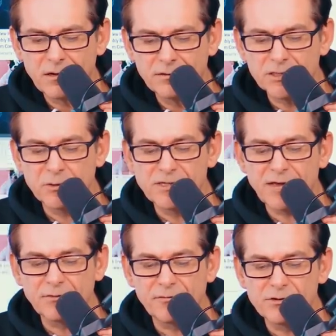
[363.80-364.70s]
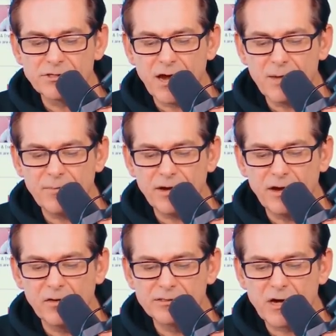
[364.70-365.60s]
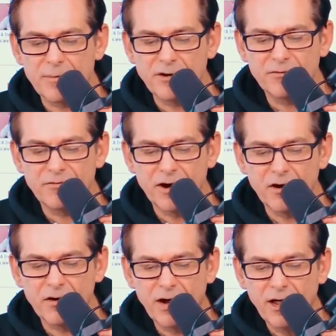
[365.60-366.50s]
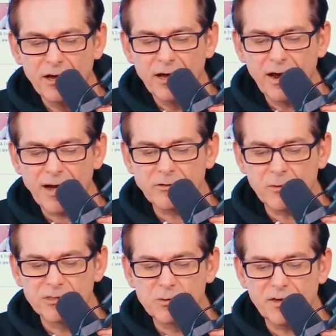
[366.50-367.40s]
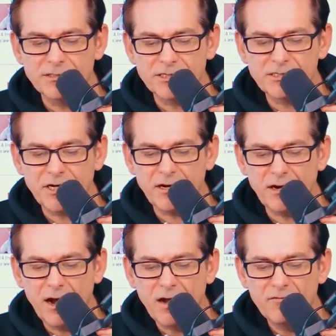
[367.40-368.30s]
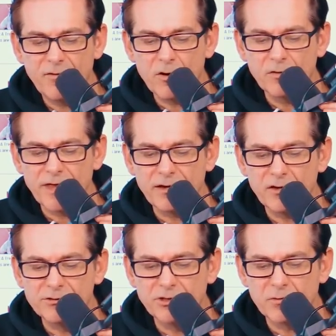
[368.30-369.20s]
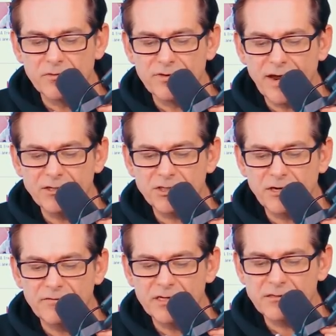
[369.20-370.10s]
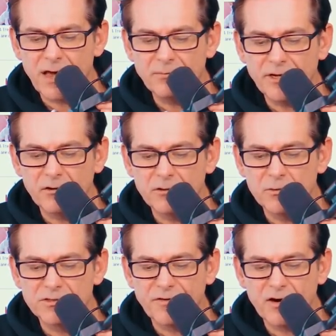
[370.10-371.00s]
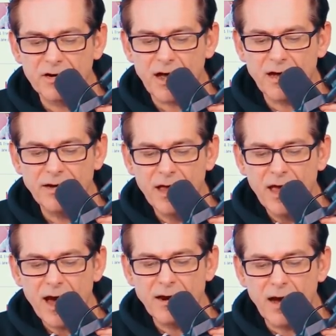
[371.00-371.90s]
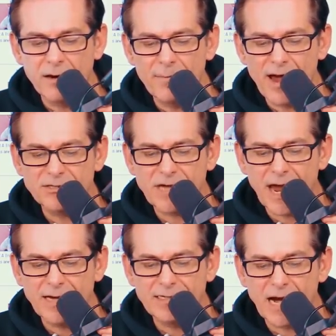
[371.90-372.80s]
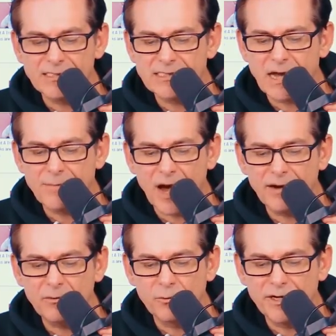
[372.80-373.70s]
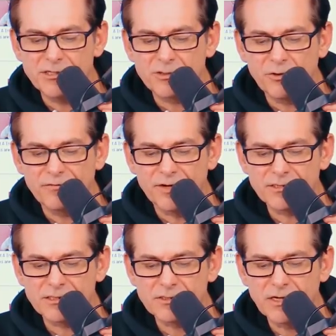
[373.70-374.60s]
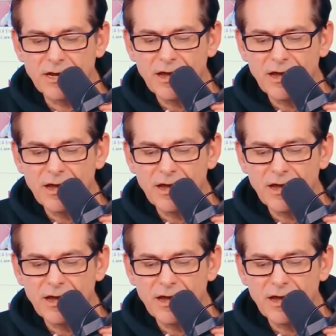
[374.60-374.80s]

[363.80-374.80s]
This was not the first time Hill has come under fire. In October 2016, photo that Hill took with the Nation of Islam leader Louis Farrakhan, an unabashed anti-Semite, resurfaced.